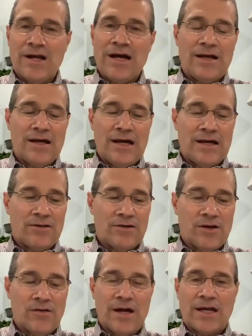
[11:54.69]
I don't
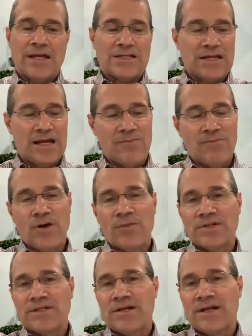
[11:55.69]
know. I guess I had a
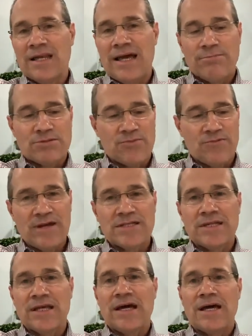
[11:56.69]
momentary lapse of
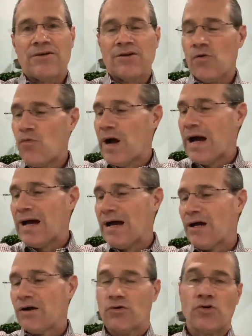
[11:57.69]
reasoning. I don't know why
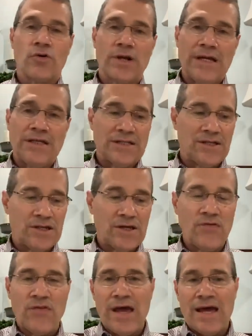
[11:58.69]
I agreed to
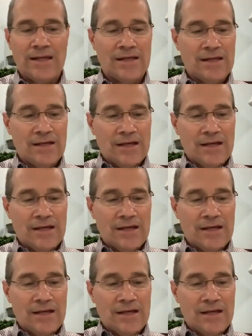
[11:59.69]
do that,